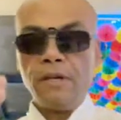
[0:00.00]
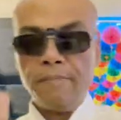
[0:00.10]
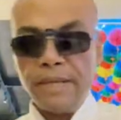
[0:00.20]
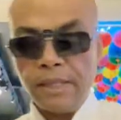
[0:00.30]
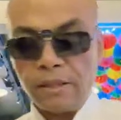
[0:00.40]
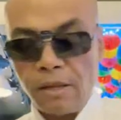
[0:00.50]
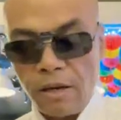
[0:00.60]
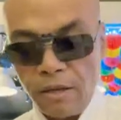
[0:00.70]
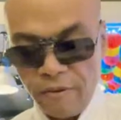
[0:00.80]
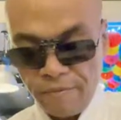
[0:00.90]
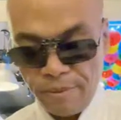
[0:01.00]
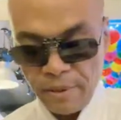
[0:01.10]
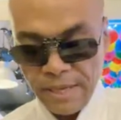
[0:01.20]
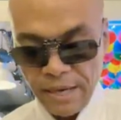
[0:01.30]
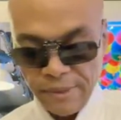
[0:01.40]
Hermetic law of
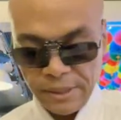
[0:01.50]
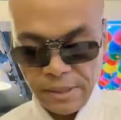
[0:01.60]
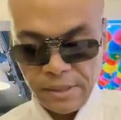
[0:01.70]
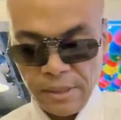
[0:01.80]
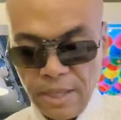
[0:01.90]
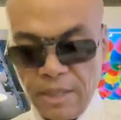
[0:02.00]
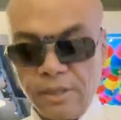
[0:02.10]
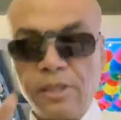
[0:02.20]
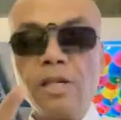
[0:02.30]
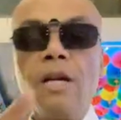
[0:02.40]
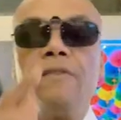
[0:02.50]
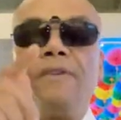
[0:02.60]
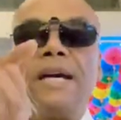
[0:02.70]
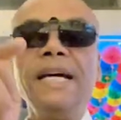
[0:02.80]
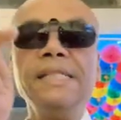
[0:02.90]
polarity. Seraph,
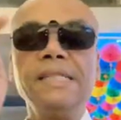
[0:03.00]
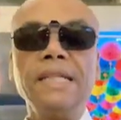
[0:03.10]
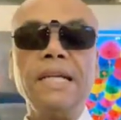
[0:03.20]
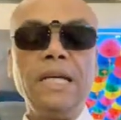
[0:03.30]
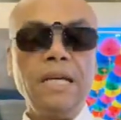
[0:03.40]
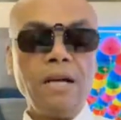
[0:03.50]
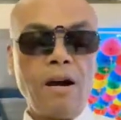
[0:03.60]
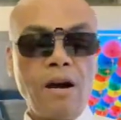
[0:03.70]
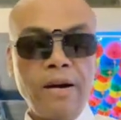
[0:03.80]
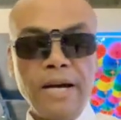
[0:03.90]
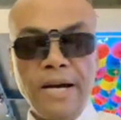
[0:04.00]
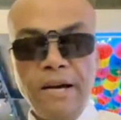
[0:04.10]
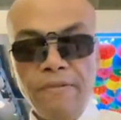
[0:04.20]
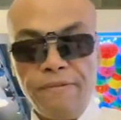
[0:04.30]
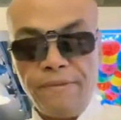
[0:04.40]

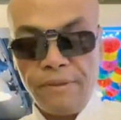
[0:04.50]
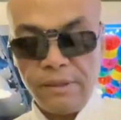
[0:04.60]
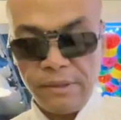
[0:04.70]
S-E-R-F.